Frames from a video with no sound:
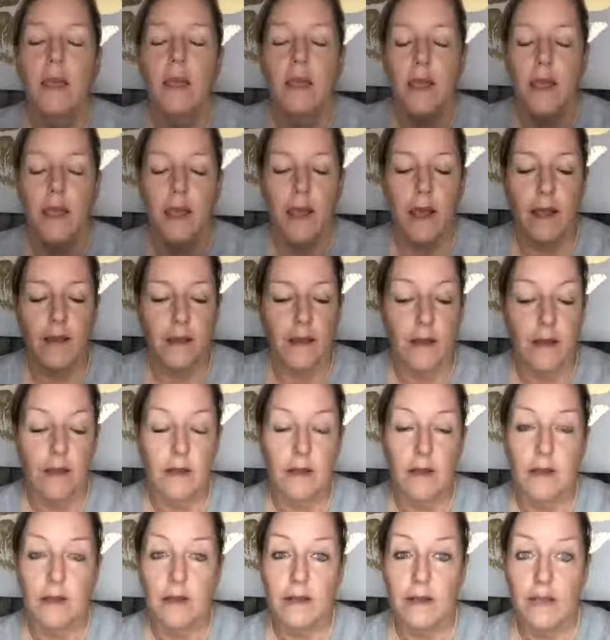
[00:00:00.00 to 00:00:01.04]
and a
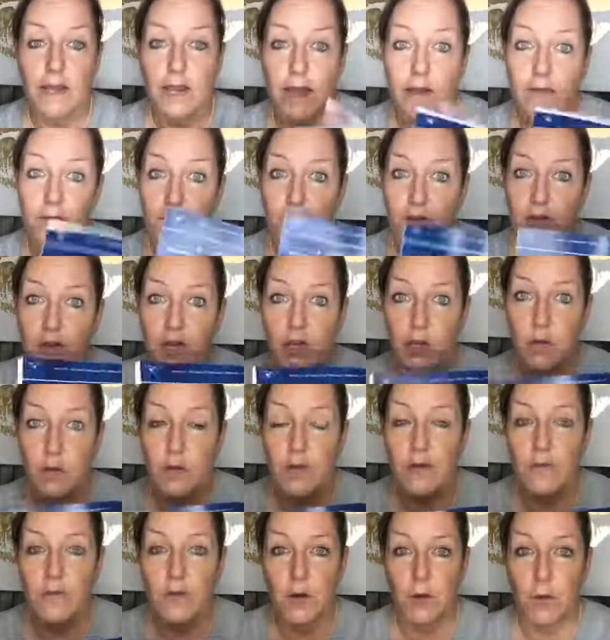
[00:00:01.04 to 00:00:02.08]
little gift to you
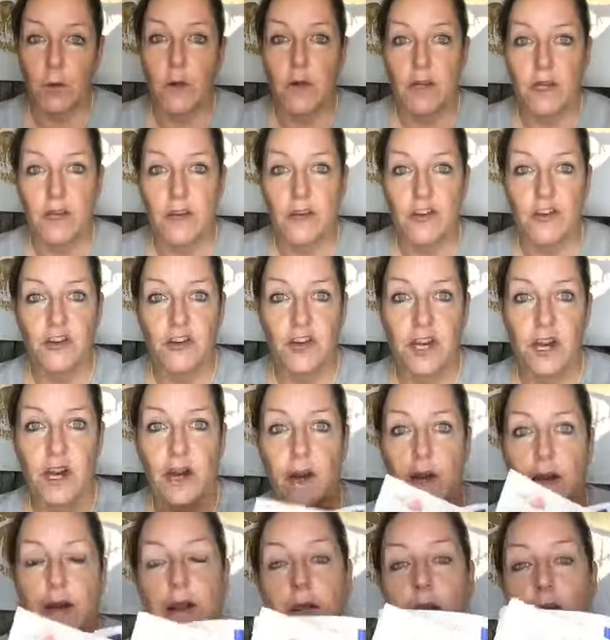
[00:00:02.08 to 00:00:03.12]
if you're willing to
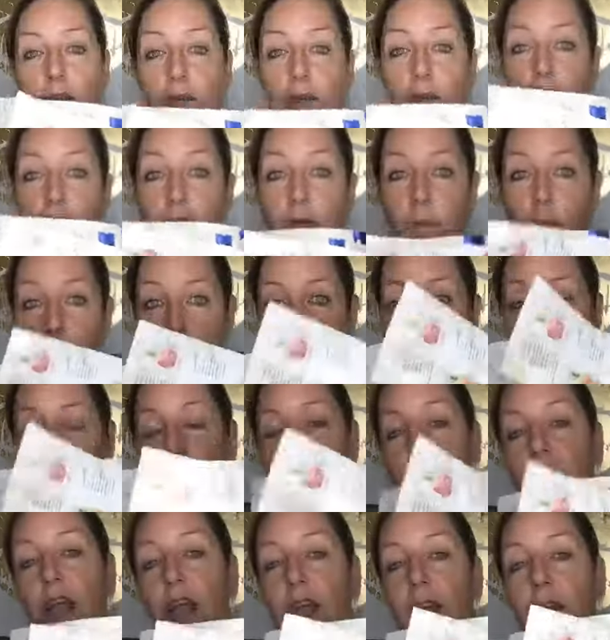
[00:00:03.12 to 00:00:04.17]
share another
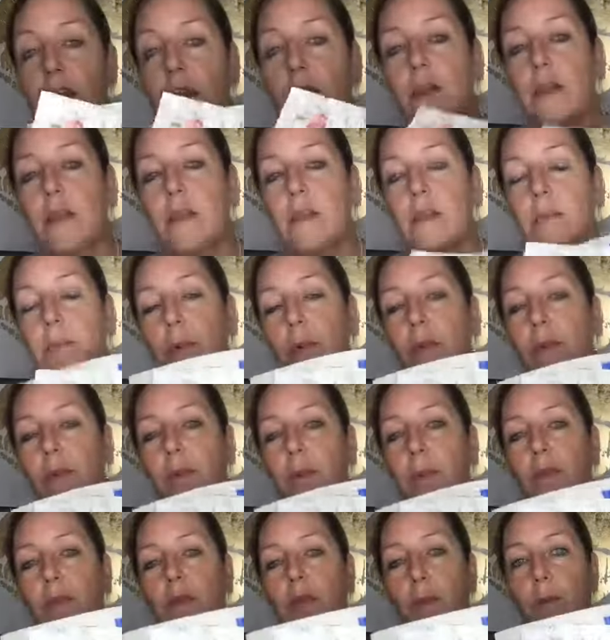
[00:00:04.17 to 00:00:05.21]
catalog and this
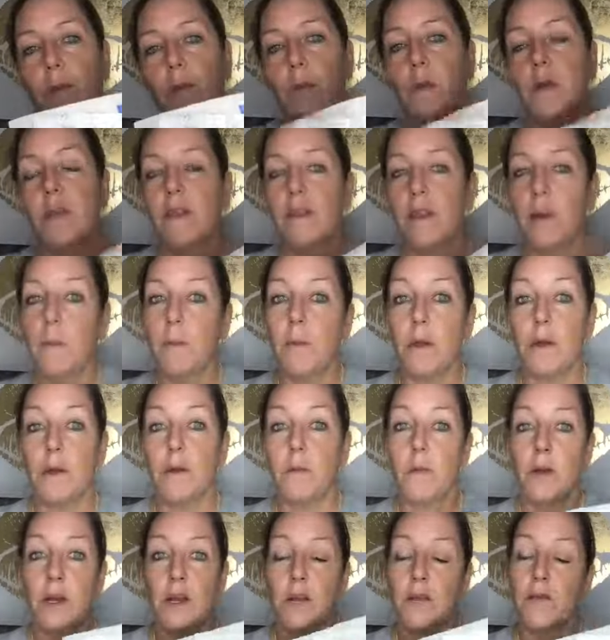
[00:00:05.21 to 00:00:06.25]
perfume sample with someone,
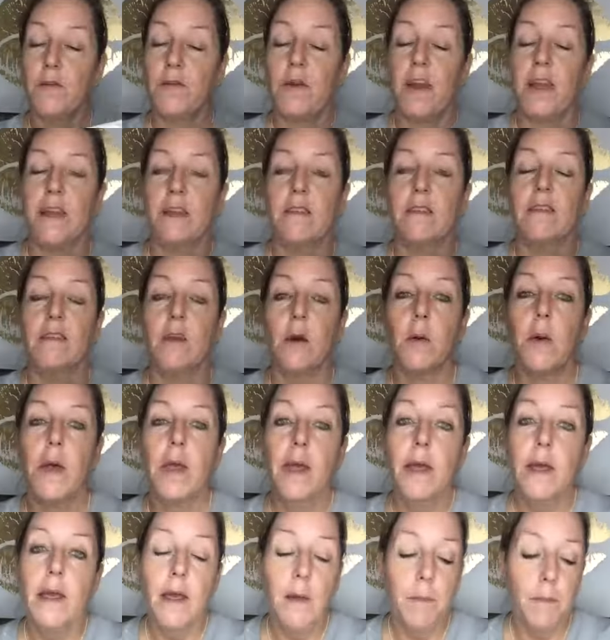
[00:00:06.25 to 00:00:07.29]
one of your friends. So
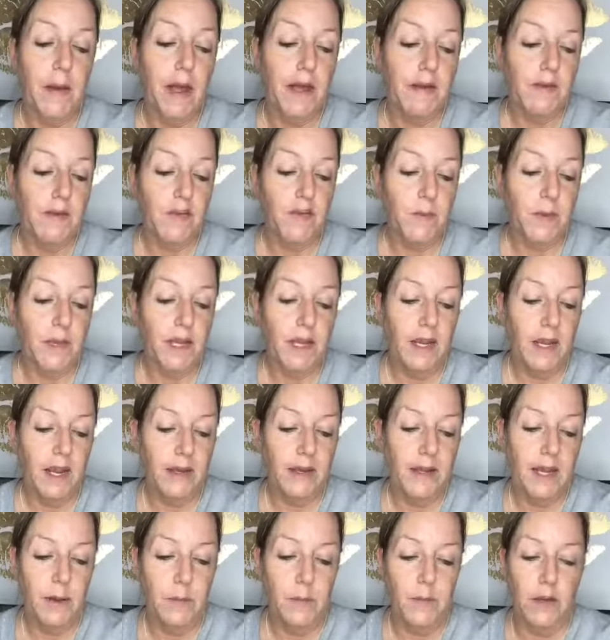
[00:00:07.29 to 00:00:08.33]
message me and
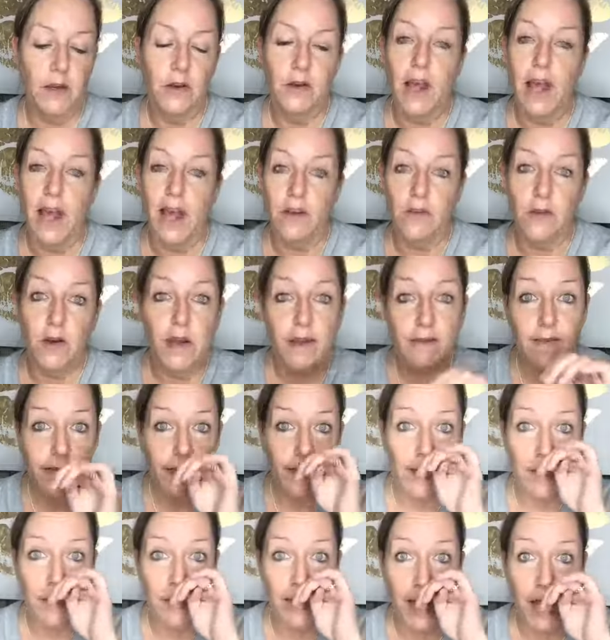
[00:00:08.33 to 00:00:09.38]
get me your address, and
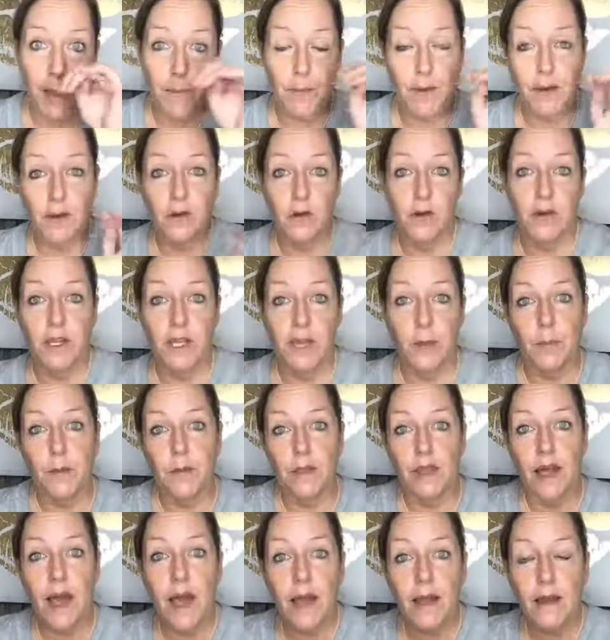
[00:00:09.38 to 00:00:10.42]
I'd be happy to hook you up with
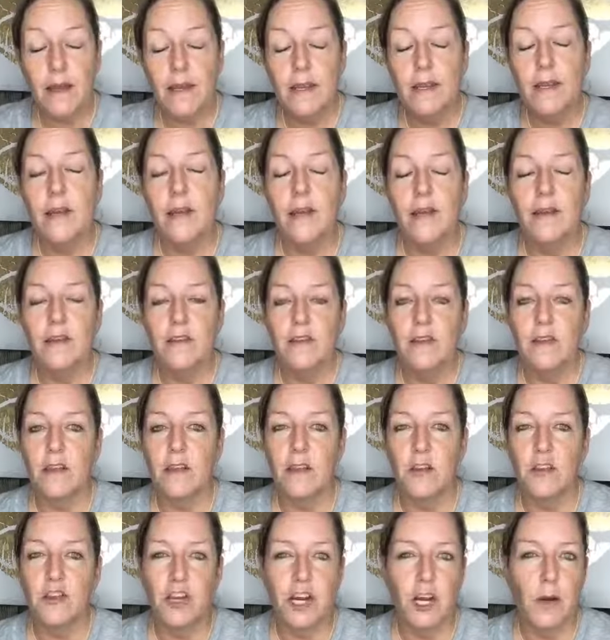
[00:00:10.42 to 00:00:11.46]
that. It's just a
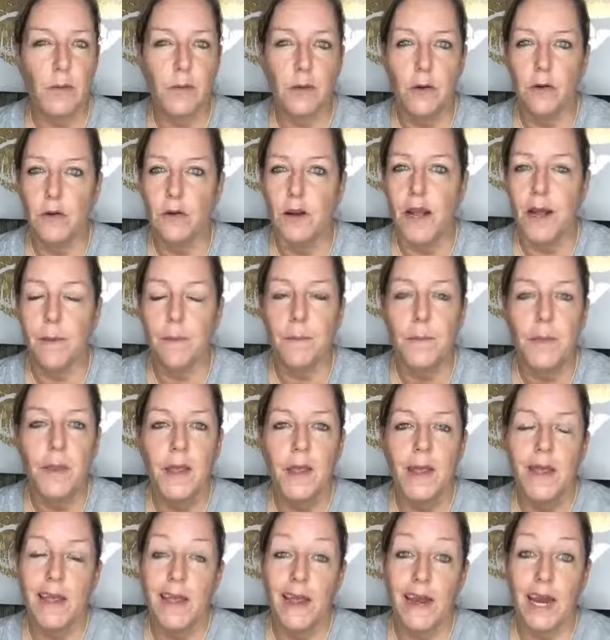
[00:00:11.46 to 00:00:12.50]
little share program,
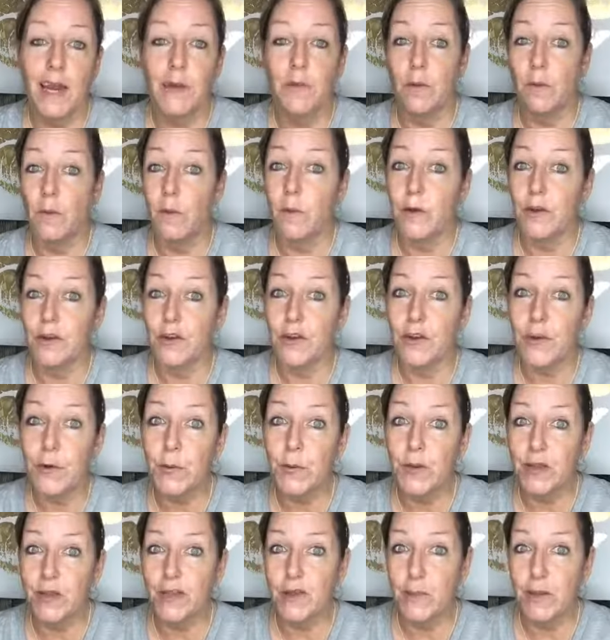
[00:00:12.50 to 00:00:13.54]
and I reward you
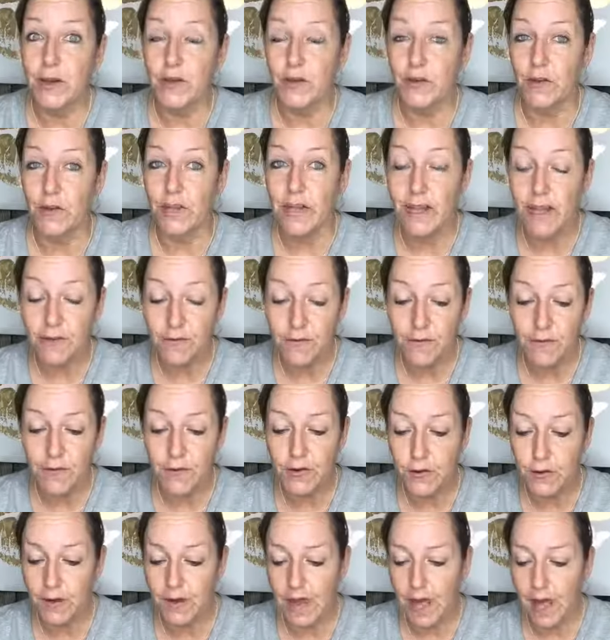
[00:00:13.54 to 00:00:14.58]
with a special gift for
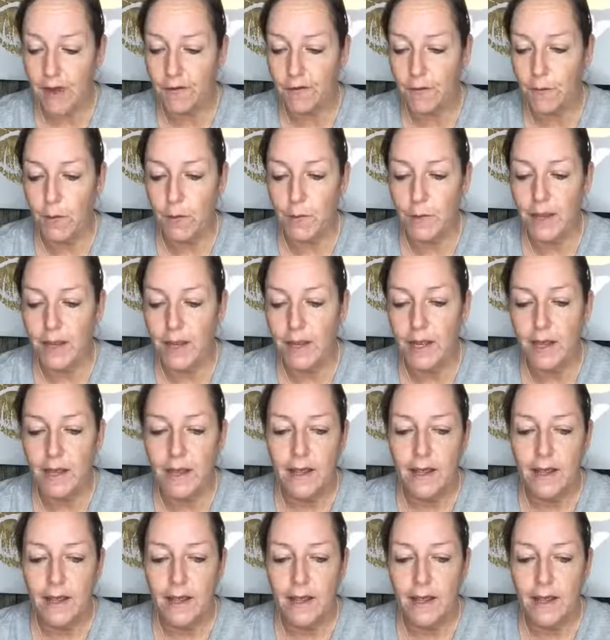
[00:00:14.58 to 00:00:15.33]
doing that for me.